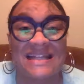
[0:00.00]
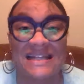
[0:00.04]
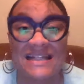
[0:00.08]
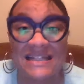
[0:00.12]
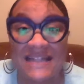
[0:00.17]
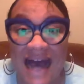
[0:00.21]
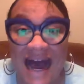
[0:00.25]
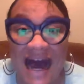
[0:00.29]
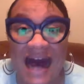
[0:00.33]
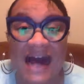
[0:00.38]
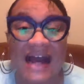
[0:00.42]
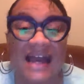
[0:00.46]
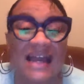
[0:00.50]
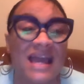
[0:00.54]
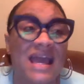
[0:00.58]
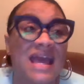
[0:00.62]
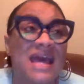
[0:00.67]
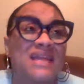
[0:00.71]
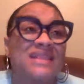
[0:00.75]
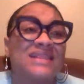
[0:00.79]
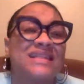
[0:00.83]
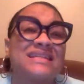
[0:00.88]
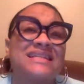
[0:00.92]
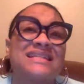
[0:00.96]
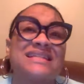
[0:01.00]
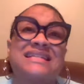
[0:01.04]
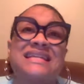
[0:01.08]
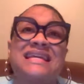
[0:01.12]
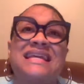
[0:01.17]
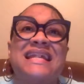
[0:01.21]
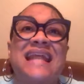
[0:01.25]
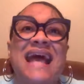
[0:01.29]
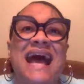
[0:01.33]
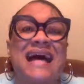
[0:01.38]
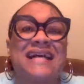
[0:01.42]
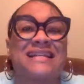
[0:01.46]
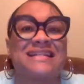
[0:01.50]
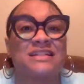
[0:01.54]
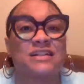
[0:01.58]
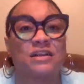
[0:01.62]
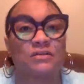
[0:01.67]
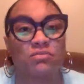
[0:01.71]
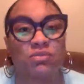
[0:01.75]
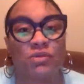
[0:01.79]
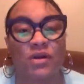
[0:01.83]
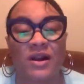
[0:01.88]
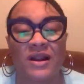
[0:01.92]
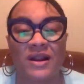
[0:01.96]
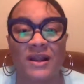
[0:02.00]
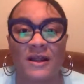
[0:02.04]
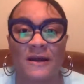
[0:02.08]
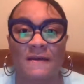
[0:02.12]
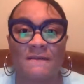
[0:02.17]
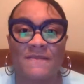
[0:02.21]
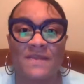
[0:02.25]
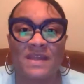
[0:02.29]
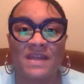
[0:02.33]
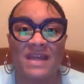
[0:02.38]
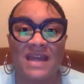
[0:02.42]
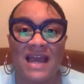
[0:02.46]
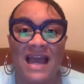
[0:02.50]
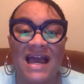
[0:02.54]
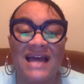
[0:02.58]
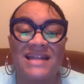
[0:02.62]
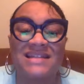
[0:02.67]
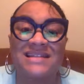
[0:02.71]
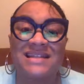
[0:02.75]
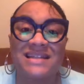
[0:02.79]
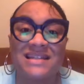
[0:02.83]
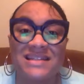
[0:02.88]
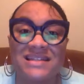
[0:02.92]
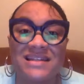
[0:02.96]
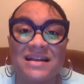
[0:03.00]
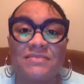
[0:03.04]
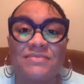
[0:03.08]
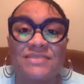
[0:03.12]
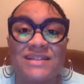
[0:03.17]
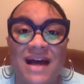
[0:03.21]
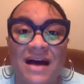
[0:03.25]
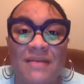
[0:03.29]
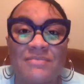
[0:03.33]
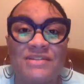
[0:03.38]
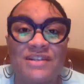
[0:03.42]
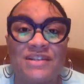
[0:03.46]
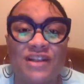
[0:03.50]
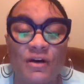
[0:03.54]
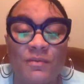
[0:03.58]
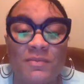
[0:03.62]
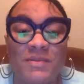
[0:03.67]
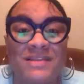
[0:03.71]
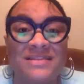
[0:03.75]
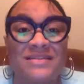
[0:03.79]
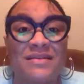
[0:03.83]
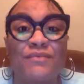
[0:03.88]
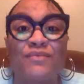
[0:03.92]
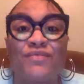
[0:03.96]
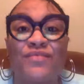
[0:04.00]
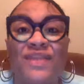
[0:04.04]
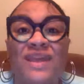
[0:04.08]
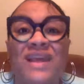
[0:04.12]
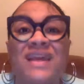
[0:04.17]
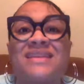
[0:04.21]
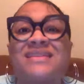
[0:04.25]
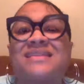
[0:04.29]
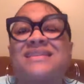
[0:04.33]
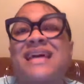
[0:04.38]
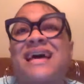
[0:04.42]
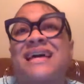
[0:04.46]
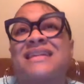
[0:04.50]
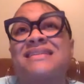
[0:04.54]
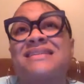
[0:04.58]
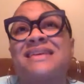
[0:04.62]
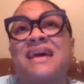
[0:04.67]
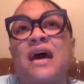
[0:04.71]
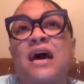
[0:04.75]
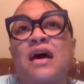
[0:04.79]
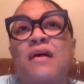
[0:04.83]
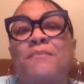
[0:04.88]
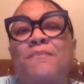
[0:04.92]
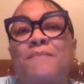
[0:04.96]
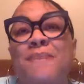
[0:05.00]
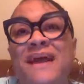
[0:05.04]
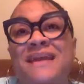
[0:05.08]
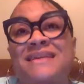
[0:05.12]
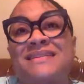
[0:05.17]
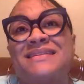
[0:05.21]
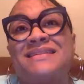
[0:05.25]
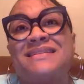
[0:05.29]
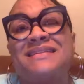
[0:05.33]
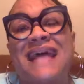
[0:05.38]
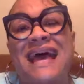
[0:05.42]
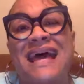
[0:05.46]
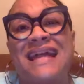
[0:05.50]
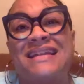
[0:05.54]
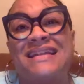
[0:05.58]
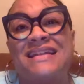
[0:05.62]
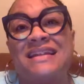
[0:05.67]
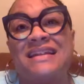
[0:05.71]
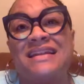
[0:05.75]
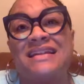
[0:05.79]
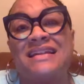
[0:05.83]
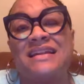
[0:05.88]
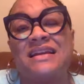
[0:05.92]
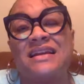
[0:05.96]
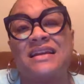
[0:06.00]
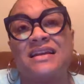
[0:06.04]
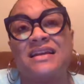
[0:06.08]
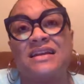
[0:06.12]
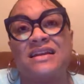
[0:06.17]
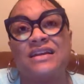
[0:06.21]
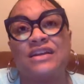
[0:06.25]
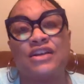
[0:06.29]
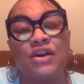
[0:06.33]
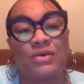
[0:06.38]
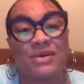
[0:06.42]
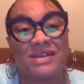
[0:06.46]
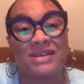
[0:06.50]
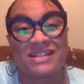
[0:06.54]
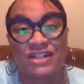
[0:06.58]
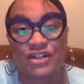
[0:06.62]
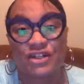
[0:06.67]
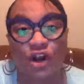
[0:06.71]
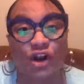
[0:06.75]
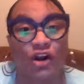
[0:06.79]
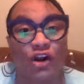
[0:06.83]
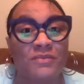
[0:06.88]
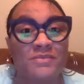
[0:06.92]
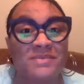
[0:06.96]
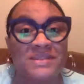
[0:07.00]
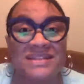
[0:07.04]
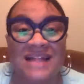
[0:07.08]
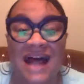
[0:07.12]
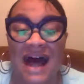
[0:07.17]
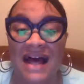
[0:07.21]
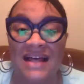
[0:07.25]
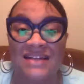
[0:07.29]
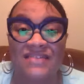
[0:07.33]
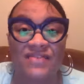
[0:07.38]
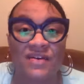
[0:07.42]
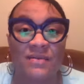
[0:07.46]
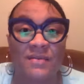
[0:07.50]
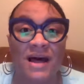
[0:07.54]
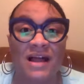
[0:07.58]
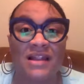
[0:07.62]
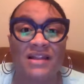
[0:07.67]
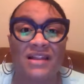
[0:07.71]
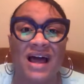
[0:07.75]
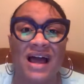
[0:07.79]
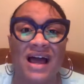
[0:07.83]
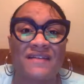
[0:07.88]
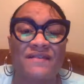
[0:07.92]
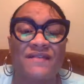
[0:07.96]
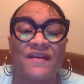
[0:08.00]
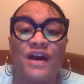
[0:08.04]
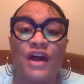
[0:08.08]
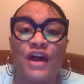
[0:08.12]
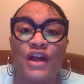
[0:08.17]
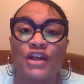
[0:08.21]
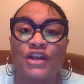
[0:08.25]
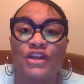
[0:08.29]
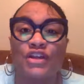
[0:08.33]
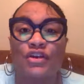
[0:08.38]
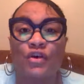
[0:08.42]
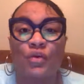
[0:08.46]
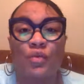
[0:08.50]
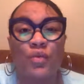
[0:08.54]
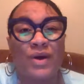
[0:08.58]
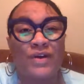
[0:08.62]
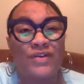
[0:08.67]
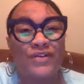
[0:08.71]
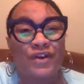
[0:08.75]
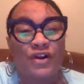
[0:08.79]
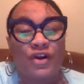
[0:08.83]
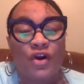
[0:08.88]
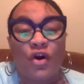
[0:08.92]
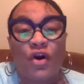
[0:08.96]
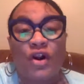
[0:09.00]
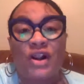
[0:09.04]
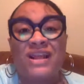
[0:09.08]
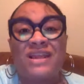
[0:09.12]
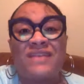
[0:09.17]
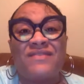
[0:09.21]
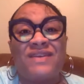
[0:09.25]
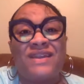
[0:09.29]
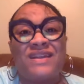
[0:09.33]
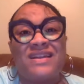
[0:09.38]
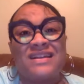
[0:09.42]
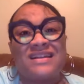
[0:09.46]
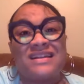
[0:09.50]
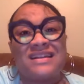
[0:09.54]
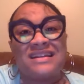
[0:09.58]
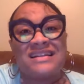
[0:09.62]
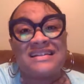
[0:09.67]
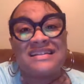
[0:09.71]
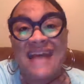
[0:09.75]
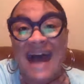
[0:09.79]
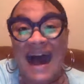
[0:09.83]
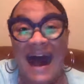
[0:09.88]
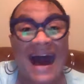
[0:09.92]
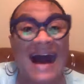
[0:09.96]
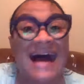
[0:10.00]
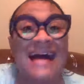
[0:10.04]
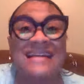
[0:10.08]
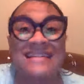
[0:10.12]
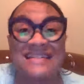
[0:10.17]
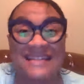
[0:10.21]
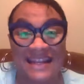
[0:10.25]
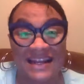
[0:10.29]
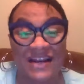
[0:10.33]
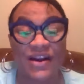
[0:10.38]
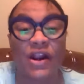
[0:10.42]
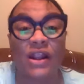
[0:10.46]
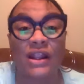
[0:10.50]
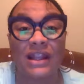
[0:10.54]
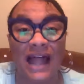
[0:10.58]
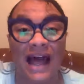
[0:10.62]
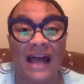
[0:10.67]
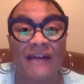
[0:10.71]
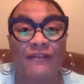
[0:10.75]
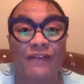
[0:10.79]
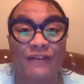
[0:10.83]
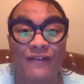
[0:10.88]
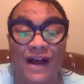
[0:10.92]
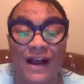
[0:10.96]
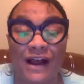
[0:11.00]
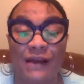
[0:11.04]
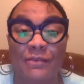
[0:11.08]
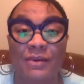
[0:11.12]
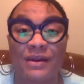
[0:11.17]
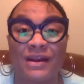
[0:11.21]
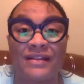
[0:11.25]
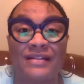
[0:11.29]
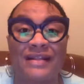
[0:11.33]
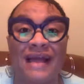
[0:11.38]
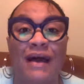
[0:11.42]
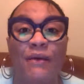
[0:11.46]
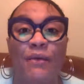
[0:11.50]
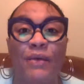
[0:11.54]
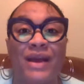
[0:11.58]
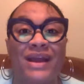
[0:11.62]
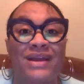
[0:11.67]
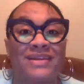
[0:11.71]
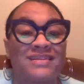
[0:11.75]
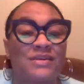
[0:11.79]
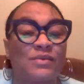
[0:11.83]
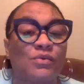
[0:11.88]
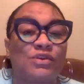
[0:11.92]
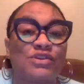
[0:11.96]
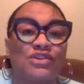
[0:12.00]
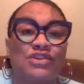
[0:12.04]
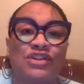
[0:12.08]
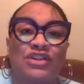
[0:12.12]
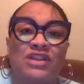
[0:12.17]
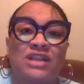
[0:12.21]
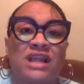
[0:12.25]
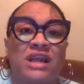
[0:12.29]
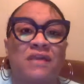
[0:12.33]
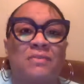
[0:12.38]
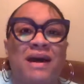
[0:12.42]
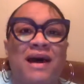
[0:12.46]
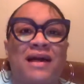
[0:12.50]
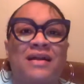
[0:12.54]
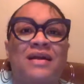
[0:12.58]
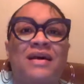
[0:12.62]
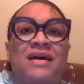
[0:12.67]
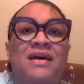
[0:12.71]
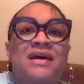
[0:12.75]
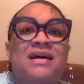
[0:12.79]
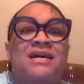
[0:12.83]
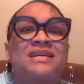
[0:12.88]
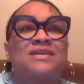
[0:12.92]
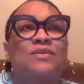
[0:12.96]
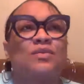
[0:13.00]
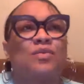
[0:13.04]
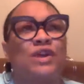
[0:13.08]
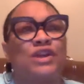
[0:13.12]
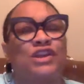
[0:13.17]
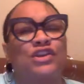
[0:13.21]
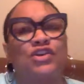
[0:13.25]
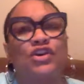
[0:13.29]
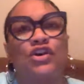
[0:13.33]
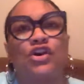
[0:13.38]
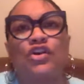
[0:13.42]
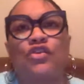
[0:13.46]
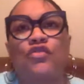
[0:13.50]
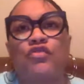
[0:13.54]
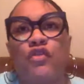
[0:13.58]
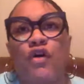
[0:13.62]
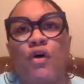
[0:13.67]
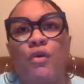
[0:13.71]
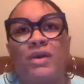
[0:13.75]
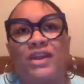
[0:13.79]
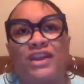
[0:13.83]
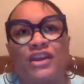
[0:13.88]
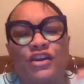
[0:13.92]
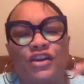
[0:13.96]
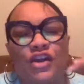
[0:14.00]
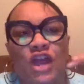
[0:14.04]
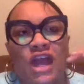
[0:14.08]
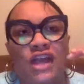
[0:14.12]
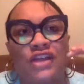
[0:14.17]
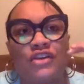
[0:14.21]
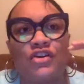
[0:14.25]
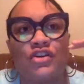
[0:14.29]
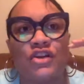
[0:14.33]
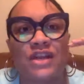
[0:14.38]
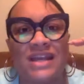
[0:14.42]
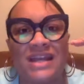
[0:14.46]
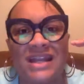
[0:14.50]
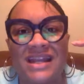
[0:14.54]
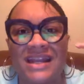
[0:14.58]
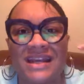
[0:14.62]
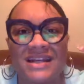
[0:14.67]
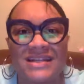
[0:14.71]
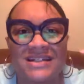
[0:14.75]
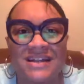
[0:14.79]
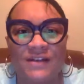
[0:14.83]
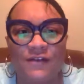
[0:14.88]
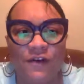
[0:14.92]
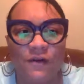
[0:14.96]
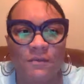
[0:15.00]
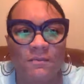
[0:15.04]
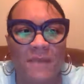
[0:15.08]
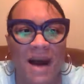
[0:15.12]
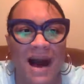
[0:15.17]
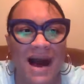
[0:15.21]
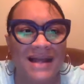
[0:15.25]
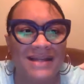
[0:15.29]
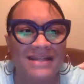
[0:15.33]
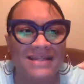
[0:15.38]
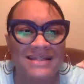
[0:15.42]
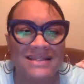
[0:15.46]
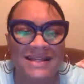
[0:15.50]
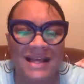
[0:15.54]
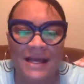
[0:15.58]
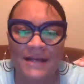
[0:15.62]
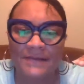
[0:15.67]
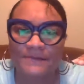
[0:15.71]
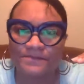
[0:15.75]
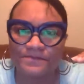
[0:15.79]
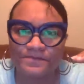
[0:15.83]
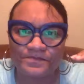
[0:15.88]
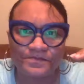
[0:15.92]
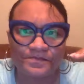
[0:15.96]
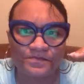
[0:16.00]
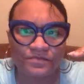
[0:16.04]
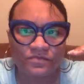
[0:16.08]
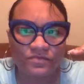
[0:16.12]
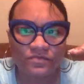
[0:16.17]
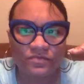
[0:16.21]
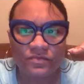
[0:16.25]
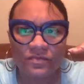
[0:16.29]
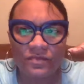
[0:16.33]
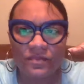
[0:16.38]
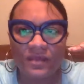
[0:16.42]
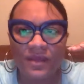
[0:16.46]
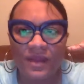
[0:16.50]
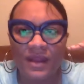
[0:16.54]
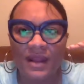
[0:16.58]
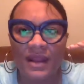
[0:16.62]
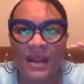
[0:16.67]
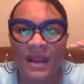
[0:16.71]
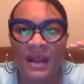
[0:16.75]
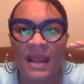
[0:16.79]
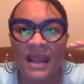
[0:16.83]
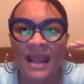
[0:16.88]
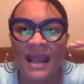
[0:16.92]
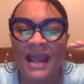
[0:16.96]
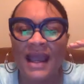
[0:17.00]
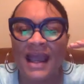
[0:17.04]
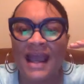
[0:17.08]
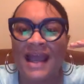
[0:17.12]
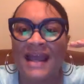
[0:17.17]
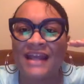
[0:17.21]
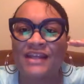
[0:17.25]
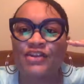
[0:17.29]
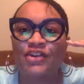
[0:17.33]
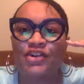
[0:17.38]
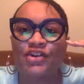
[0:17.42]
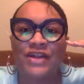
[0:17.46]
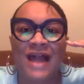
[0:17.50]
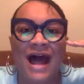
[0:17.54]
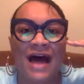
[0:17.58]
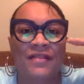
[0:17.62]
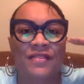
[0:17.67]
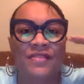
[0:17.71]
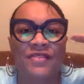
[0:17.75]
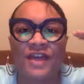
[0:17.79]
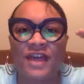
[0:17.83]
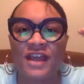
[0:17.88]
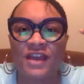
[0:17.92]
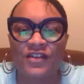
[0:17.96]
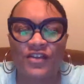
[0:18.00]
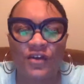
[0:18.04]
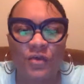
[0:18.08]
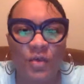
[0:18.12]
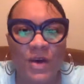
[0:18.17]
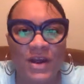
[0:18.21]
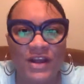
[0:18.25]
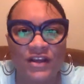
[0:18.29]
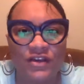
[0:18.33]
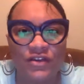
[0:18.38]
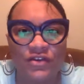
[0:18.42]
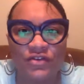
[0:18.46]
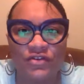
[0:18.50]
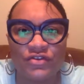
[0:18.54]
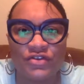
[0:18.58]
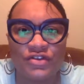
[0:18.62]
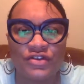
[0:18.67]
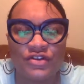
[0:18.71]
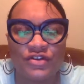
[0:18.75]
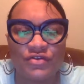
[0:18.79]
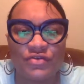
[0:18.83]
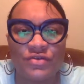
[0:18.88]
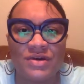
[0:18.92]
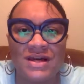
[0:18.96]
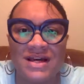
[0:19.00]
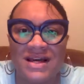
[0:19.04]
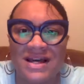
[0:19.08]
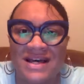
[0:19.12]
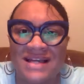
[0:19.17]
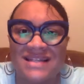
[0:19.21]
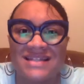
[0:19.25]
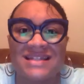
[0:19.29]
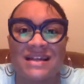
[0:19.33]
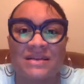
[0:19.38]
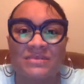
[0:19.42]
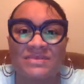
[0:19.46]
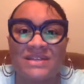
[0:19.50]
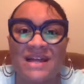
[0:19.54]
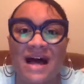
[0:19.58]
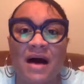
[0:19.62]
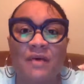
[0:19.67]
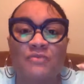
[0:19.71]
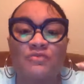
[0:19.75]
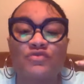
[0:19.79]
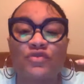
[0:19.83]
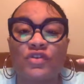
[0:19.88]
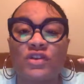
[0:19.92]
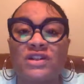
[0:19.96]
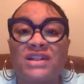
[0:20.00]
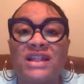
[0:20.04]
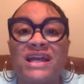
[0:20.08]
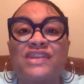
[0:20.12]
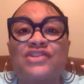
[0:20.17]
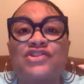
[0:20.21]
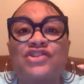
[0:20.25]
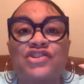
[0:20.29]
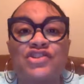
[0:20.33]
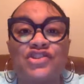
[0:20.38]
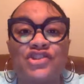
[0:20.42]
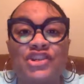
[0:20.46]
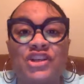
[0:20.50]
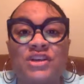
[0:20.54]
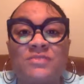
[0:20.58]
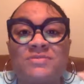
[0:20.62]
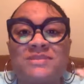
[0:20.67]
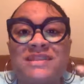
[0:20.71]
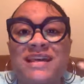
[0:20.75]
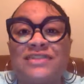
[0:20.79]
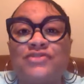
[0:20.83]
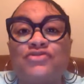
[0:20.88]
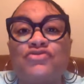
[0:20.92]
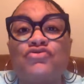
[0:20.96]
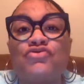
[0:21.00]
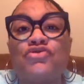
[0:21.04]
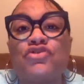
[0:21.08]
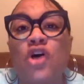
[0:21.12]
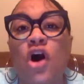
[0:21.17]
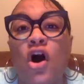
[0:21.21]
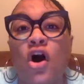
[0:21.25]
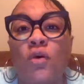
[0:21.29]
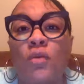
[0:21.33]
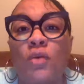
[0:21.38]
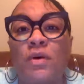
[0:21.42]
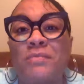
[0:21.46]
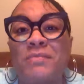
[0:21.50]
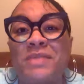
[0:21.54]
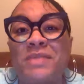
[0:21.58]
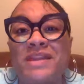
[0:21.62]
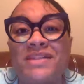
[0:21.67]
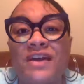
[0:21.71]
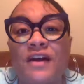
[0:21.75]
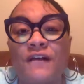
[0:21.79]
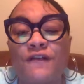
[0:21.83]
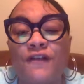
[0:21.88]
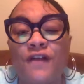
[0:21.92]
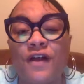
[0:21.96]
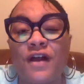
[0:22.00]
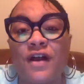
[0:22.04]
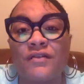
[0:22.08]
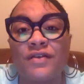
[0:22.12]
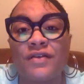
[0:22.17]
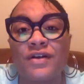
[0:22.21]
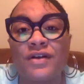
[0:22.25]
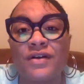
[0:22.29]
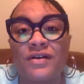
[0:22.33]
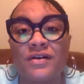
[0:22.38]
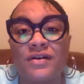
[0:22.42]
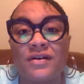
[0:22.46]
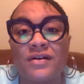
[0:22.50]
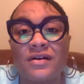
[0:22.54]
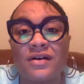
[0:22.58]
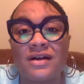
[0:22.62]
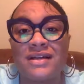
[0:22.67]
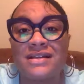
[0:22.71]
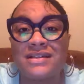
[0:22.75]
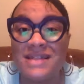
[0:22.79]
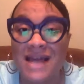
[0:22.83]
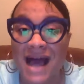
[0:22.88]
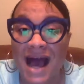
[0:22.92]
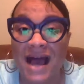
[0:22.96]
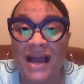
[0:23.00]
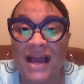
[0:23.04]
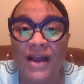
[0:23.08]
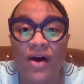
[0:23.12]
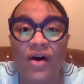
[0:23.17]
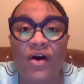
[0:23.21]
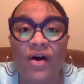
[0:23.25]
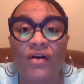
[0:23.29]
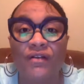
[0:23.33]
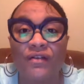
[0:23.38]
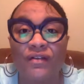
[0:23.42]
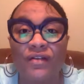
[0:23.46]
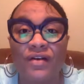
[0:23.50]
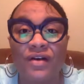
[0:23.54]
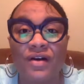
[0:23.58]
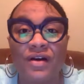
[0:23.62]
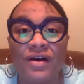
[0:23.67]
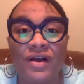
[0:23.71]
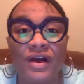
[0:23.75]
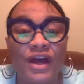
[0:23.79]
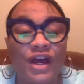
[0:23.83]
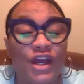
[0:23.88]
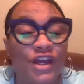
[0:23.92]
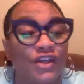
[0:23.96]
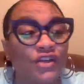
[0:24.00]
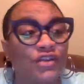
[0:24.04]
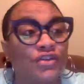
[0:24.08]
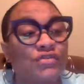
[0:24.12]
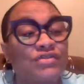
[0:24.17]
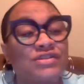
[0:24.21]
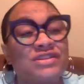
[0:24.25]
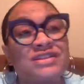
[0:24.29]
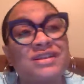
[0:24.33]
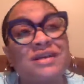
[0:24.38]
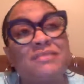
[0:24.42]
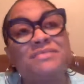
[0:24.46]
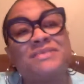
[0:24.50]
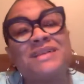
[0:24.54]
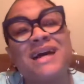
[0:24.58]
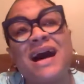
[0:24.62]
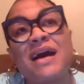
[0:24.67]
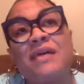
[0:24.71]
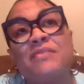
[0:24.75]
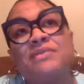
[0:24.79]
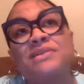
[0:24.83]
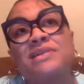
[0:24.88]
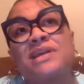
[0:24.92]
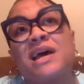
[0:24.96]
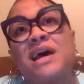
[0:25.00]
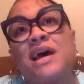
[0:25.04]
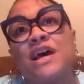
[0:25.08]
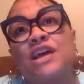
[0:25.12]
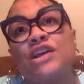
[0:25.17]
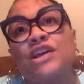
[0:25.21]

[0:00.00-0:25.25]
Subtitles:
to die. The seed has to break. And see, sometimes there'll be some things that's based that, is circumcised from our life, whether, or even dies in our life, if I could put it that way. Because I want you to think about when you're growing and you're getting a different mindset and you're not thinking the way you used to, sometimes relationships that you thought would be there forever die off. Sometimes,